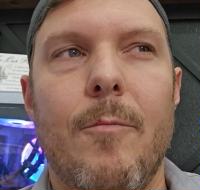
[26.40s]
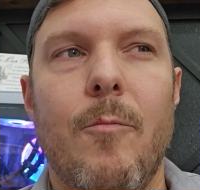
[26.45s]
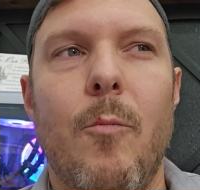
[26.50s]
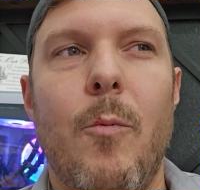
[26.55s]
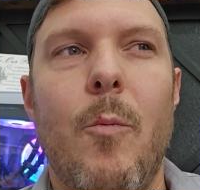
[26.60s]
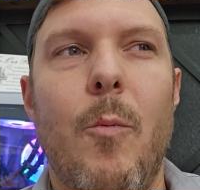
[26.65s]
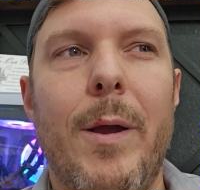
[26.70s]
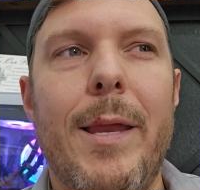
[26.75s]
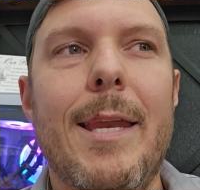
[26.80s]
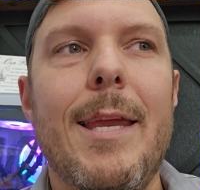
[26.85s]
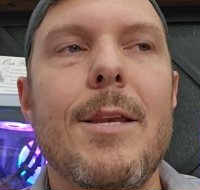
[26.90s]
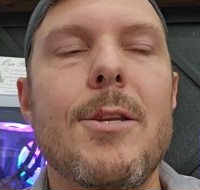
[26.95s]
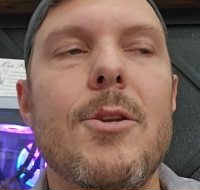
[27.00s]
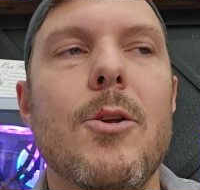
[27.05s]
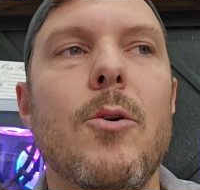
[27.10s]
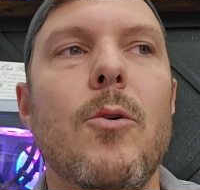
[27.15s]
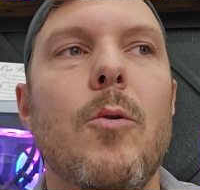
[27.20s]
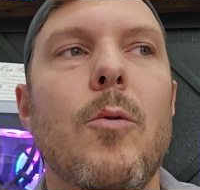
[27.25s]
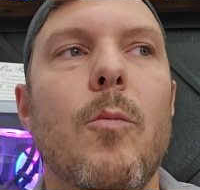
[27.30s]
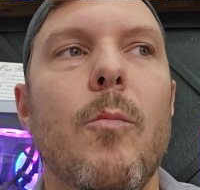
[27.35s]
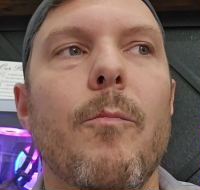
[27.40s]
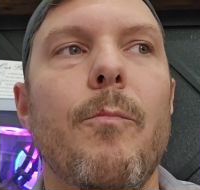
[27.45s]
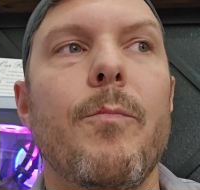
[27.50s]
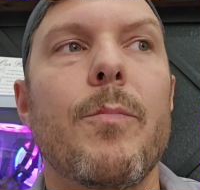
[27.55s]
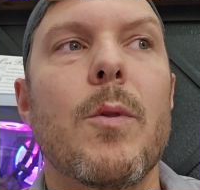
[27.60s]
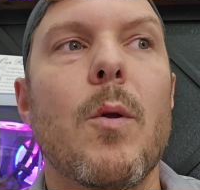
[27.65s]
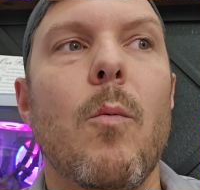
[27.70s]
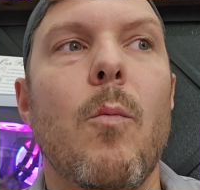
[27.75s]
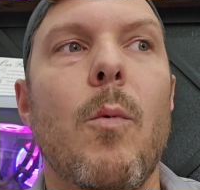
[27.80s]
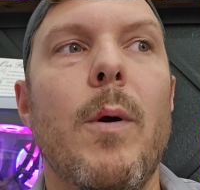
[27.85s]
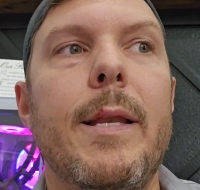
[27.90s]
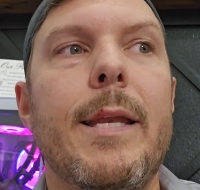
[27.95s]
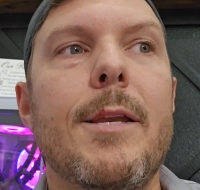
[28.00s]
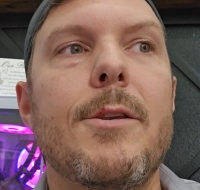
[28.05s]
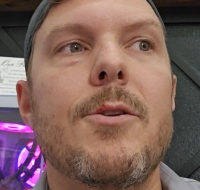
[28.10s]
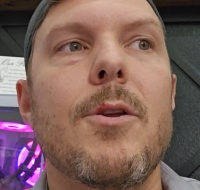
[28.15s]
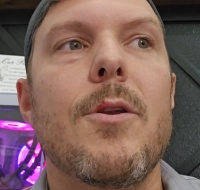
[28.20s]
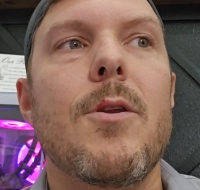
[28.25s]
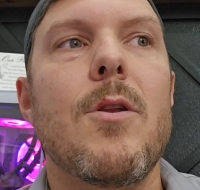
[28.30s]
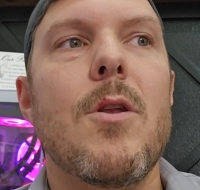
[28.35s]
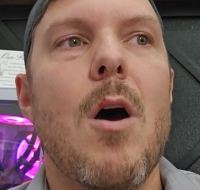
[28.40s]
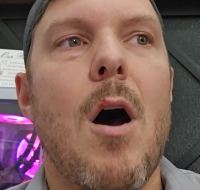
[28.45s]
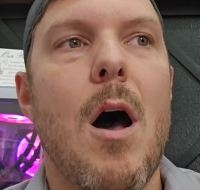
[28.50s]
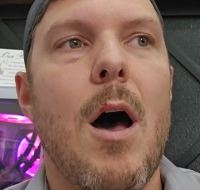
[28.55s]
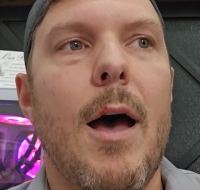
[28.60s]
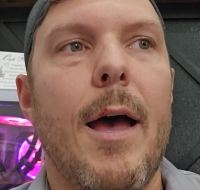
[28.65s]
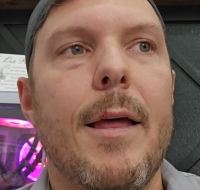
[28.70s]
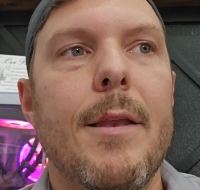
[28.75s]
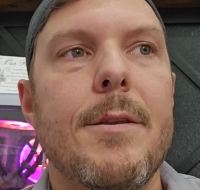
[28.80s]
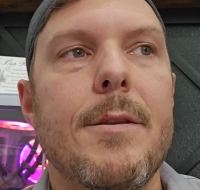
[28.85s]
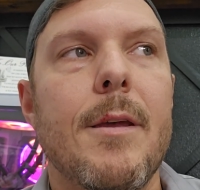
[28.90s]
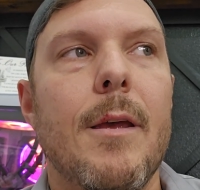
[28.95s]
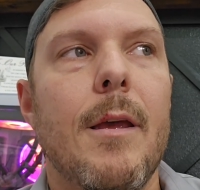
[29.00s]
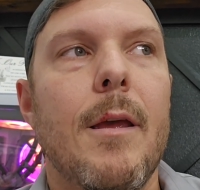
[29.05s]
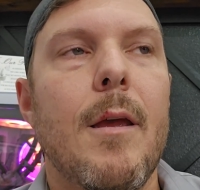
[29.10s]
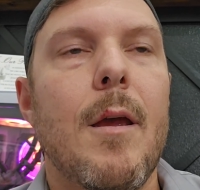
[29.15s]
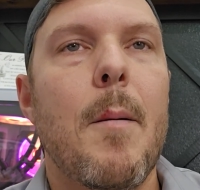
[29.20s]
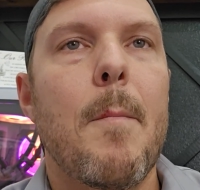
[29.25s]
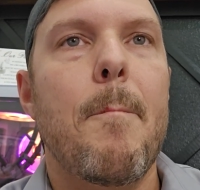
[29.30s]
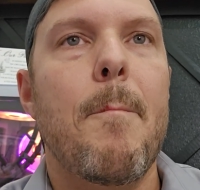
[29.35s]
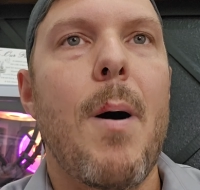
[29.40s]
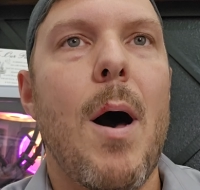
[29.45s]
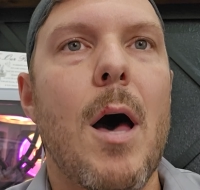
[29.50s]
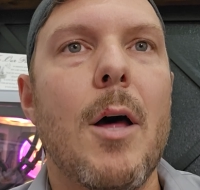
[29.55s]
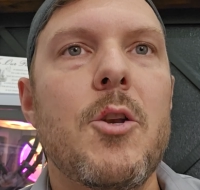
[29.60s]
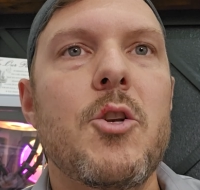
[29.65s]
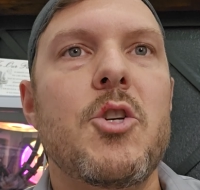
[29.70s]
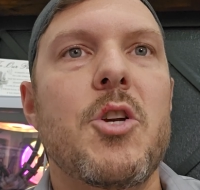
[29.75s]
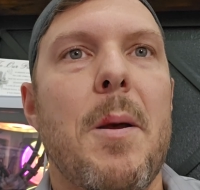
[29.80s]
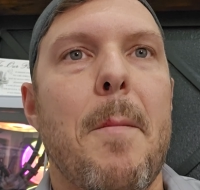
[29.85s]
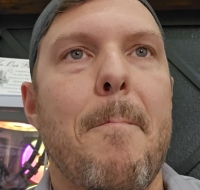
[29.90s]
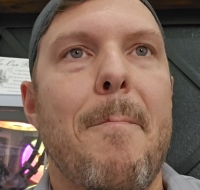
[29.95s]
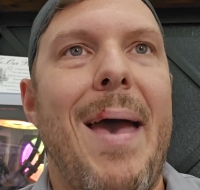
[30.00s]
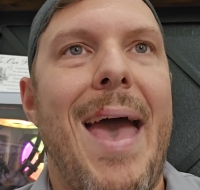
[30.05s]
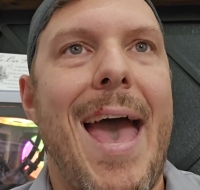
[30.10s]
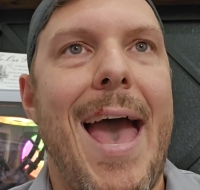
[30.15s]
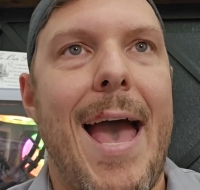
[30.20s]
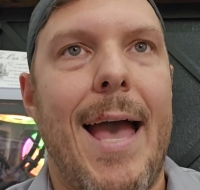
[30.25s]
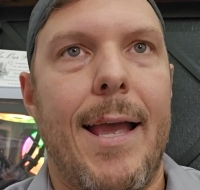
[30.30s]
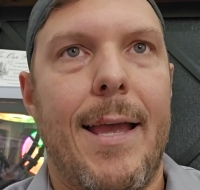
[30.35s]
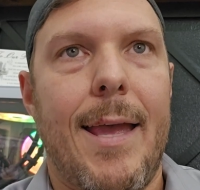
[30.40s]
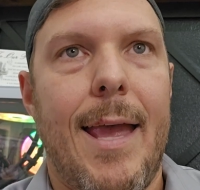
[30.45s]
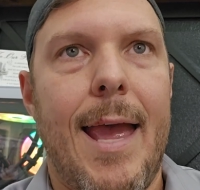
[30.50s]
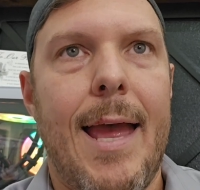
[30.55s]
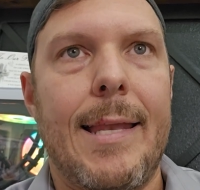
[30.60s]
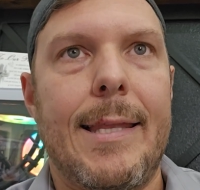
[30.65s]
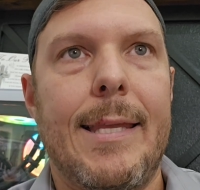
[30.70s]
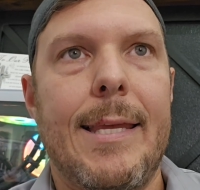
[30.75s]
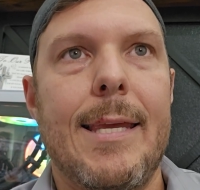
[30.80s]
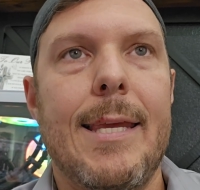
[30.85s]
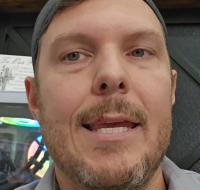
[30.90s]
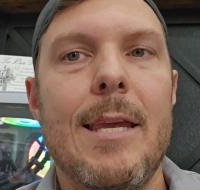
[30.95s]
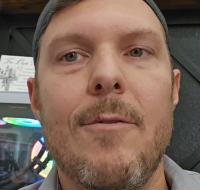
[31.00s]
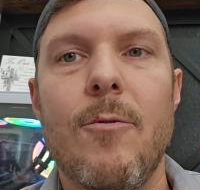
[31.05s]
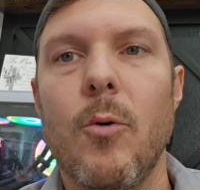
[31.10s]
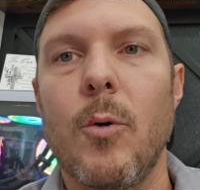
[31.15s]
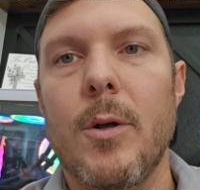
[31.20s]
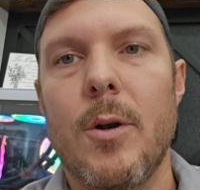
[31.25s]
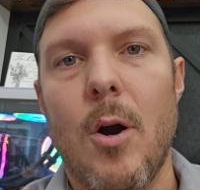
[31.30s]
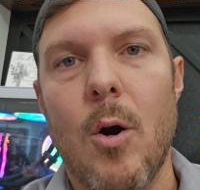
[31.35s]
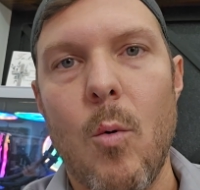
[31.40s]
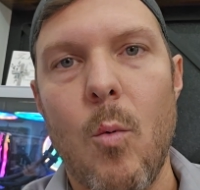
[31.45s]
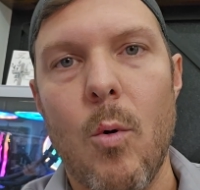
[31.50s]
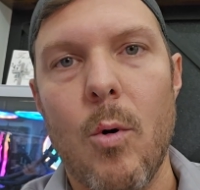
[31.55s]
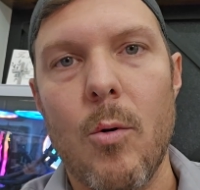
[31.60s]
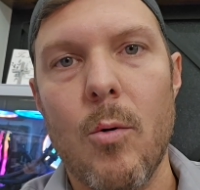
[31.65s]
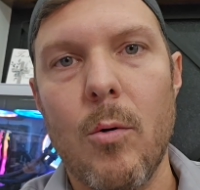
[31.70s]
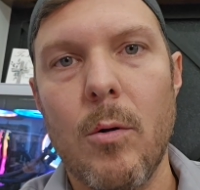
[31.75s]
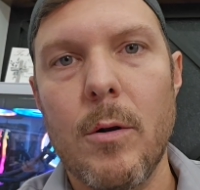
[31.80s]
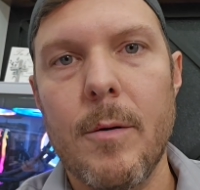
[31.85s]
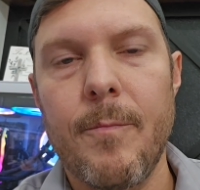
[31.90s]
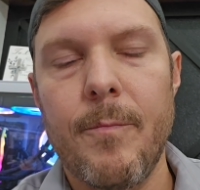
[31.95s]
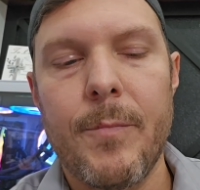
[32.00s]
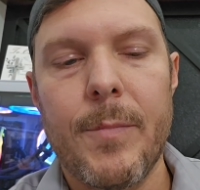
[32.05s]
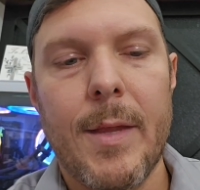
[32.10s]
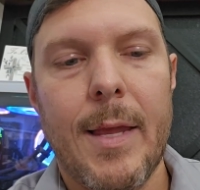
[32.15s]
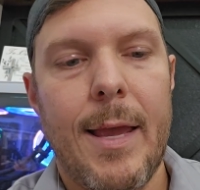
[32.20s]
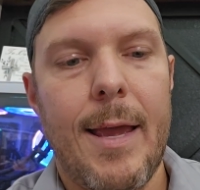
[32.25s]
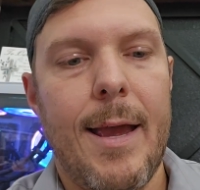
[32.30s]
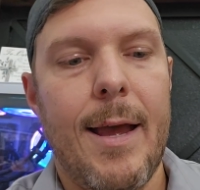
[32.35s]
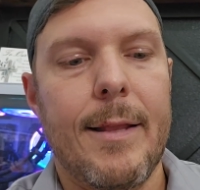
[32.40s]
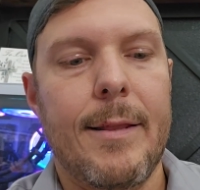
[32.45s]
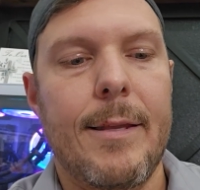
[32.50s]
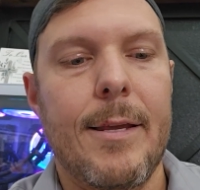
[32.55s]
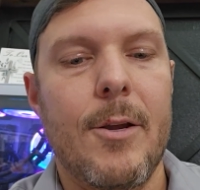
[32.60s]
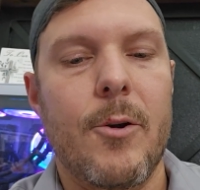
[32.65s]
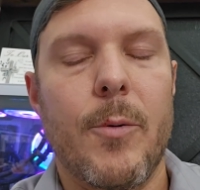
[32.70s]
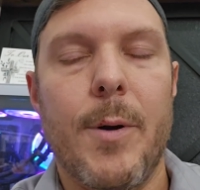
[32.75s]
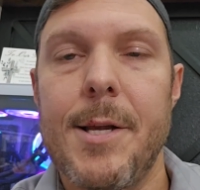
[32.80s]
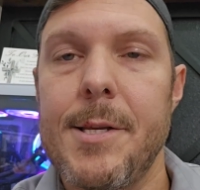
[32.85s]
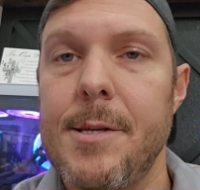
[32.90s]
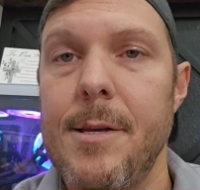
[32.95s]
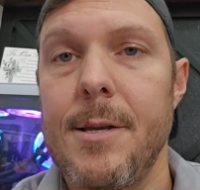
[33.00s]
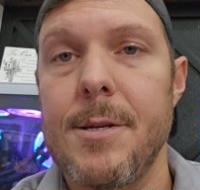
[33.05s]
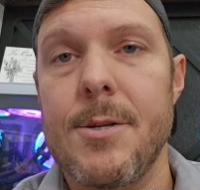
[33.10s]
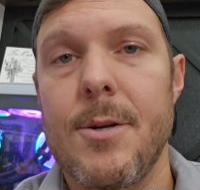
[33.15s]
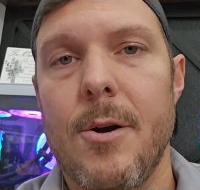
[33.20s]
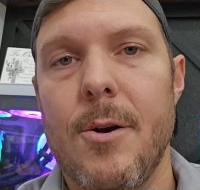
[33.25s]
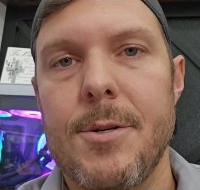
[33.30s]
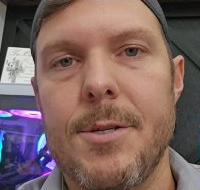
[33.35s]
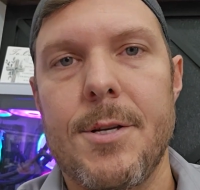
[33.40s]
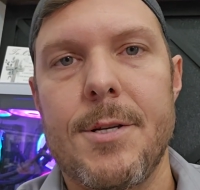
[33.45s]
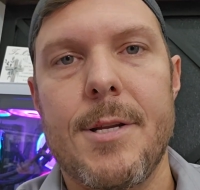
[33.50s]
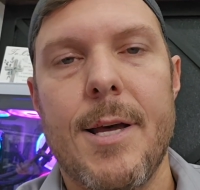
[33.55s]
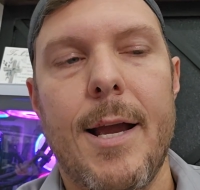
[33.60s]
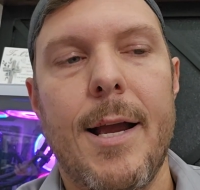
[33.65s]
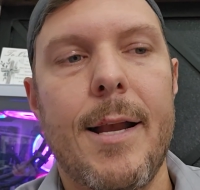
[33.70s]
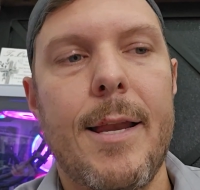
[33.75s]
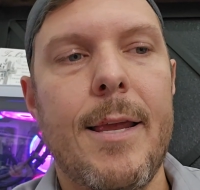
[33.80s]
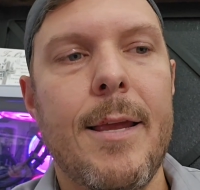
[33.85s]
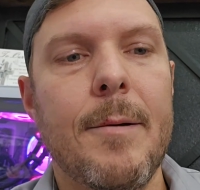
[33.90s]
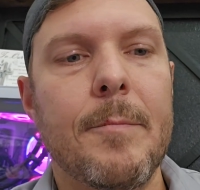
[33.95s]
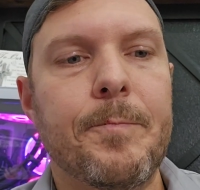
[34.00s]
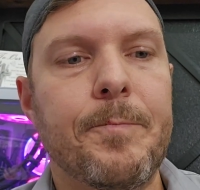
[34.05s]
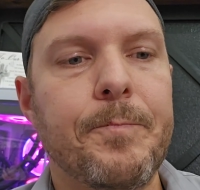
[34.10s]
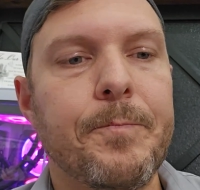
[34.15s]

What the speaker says: we need to not punch back at the evil in our world, at the craziness in our society,